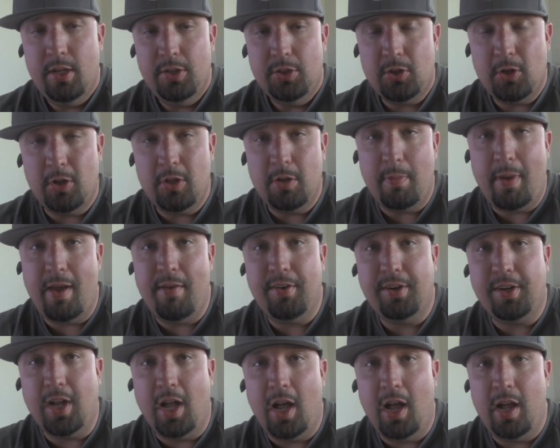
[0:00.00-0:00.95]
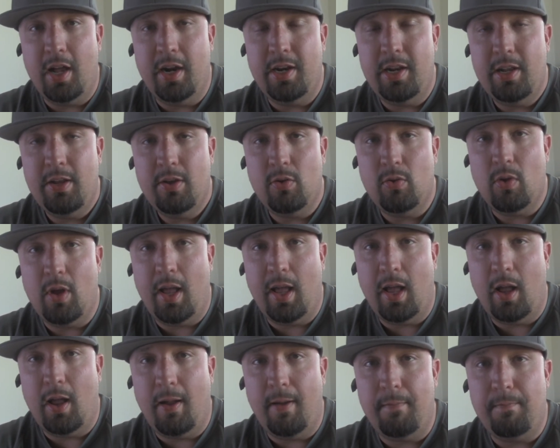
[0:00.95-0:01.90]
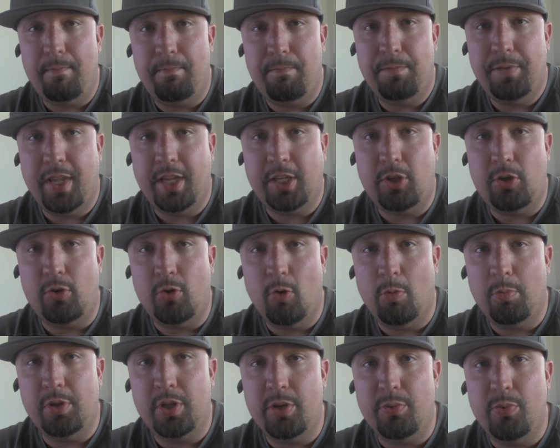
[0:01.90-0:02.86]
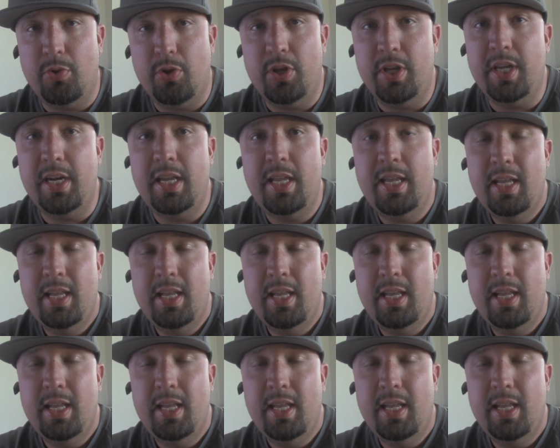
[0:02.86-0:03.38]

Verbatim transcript: turn the Mavic on um, like you normally would,